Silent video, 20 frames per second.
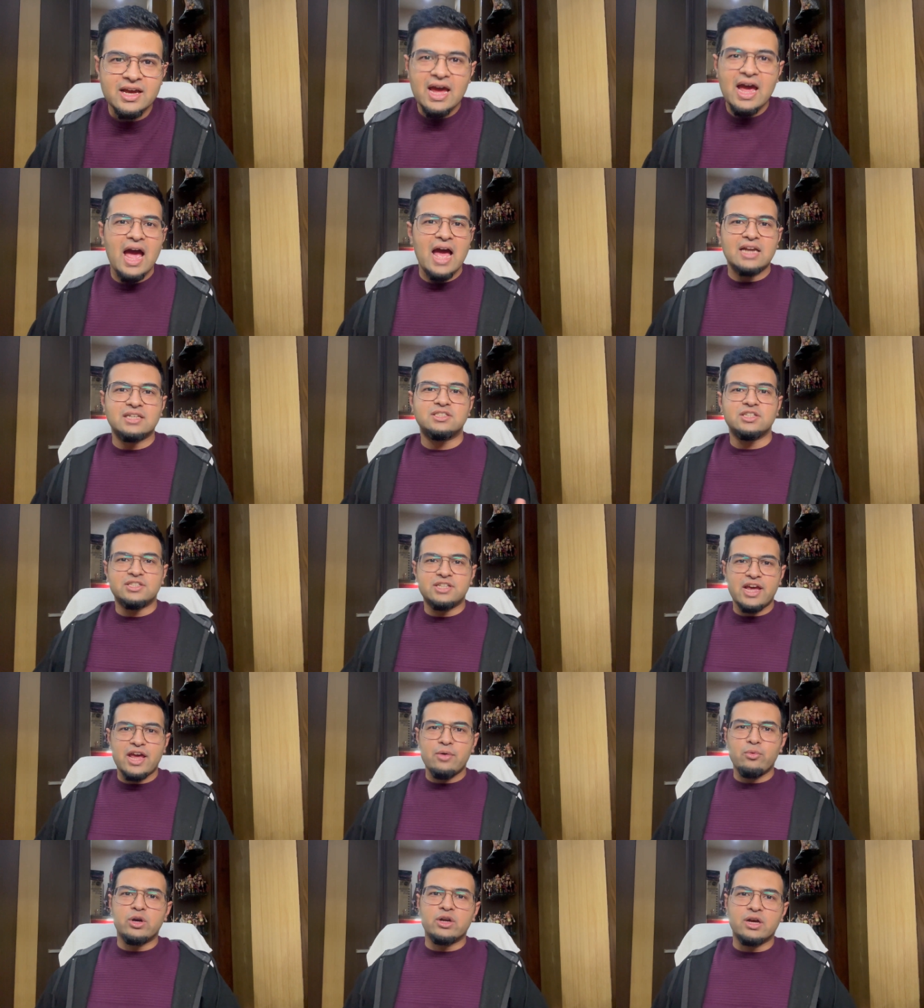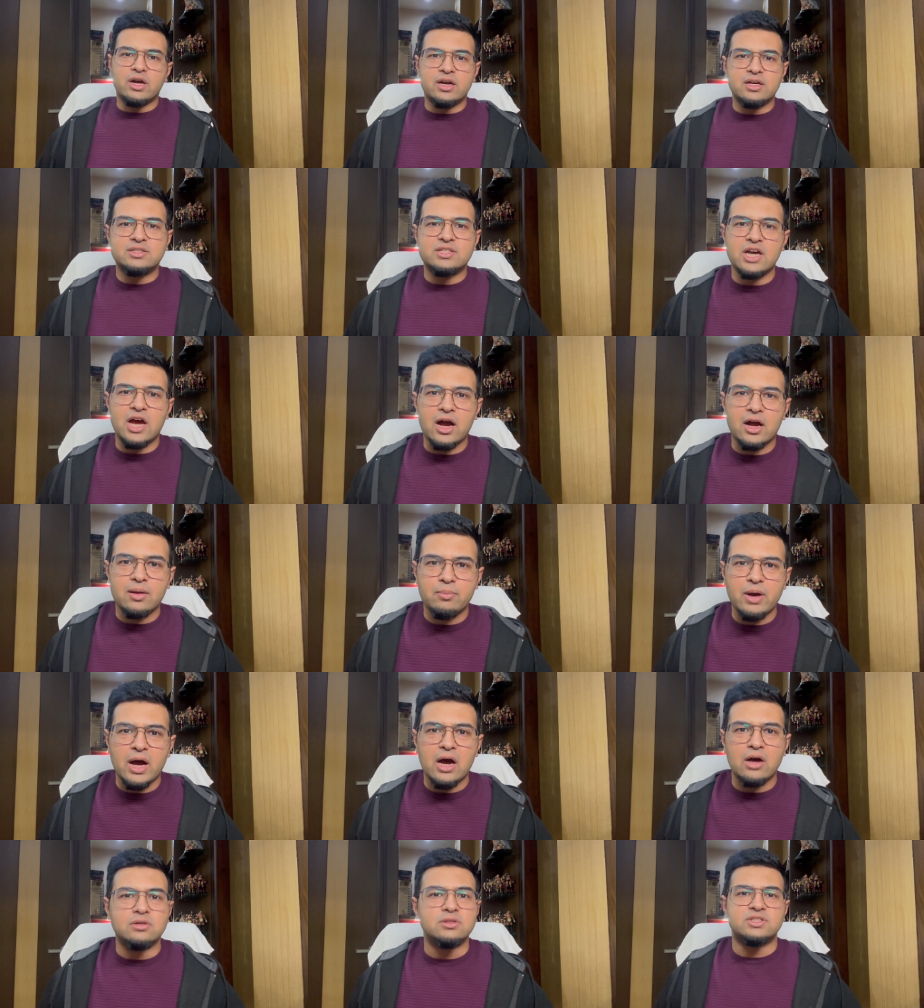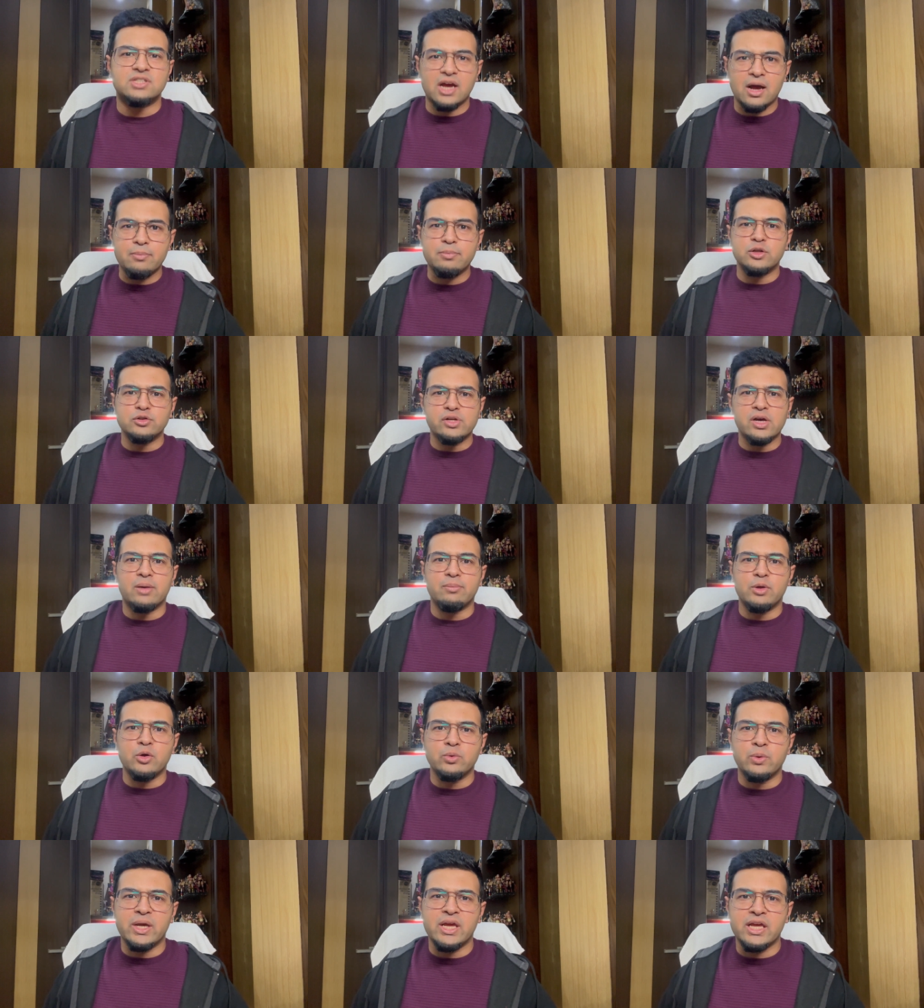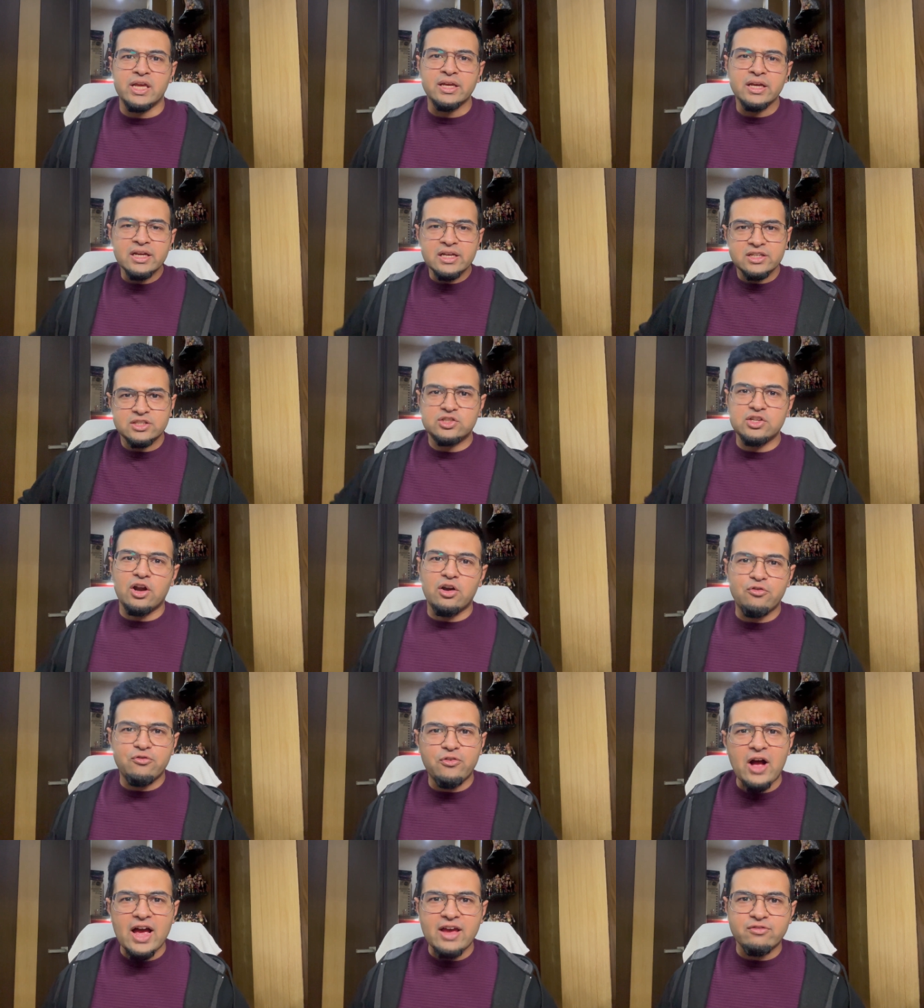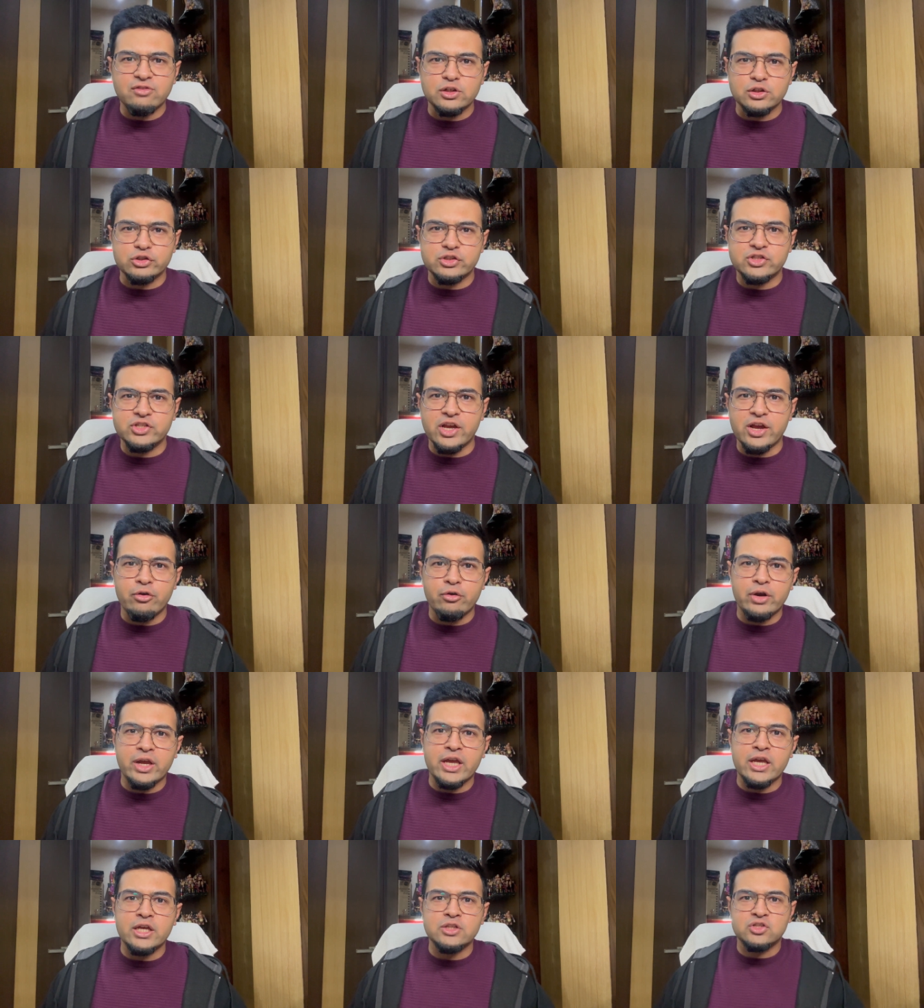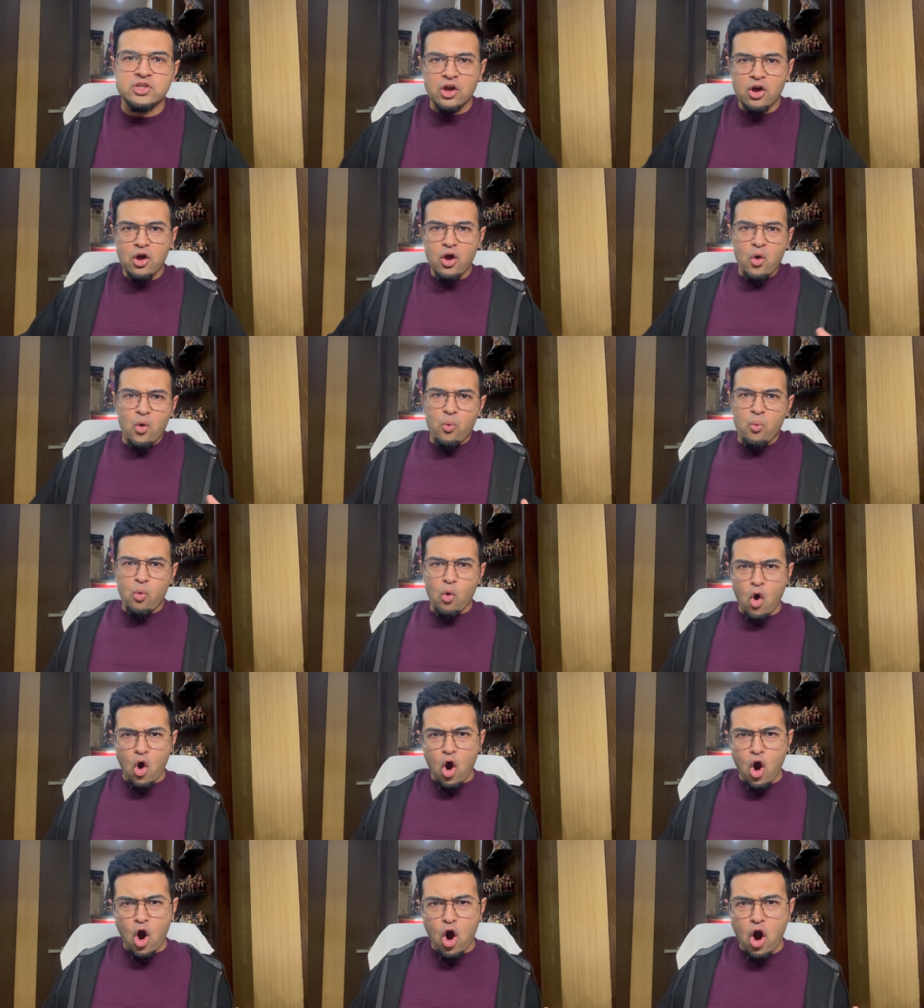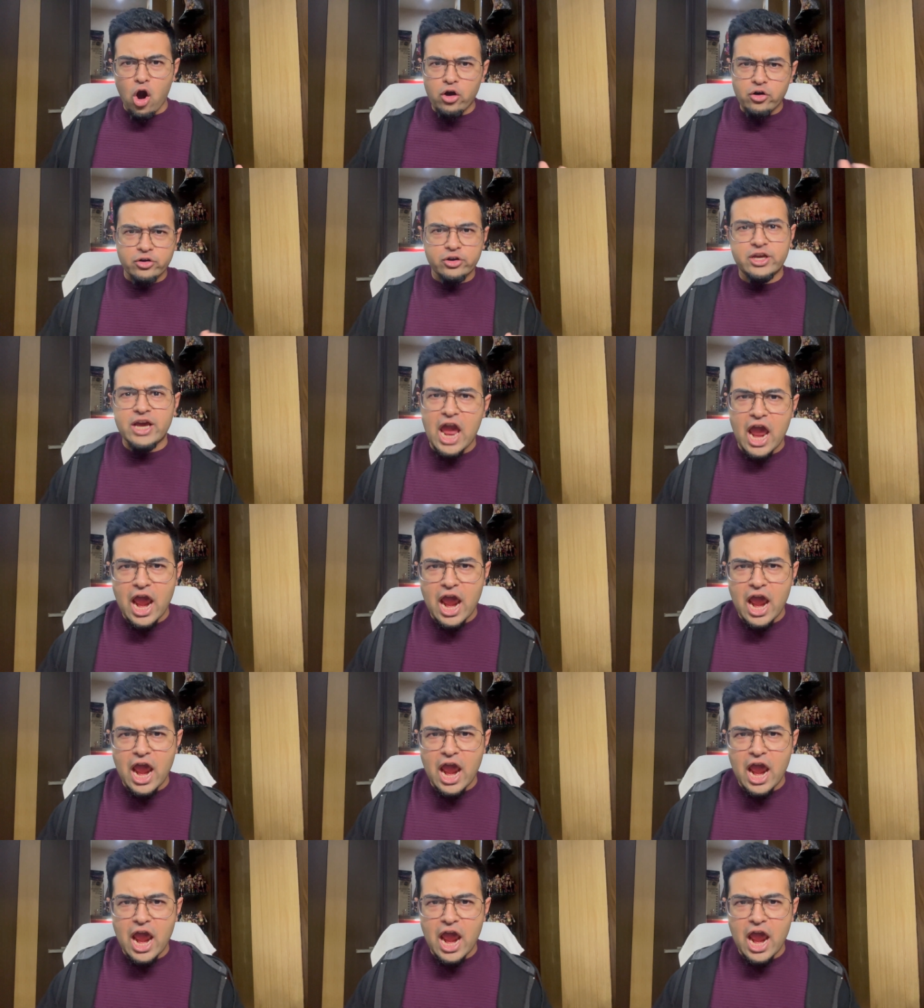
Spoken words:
And today we're gonna talk about WWE Survivor Series WarGames.